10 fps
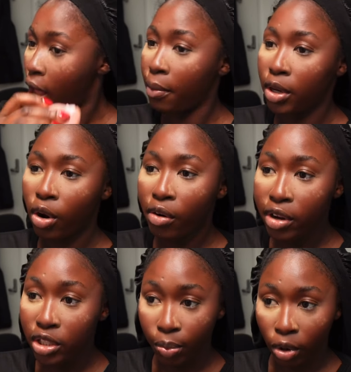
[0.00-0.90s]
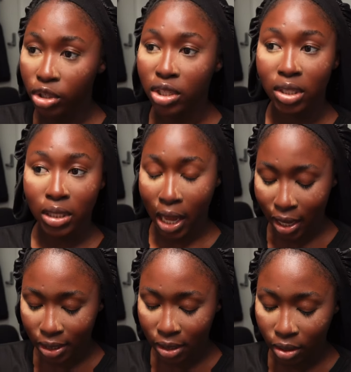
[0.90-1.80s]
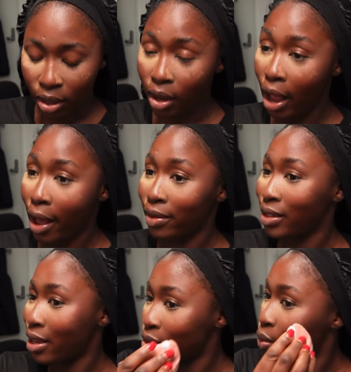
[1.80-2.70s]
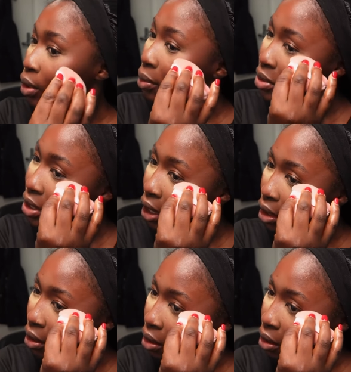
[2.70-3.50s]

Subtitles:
I mean, orange blush is nice. No, that's not what I'm saying.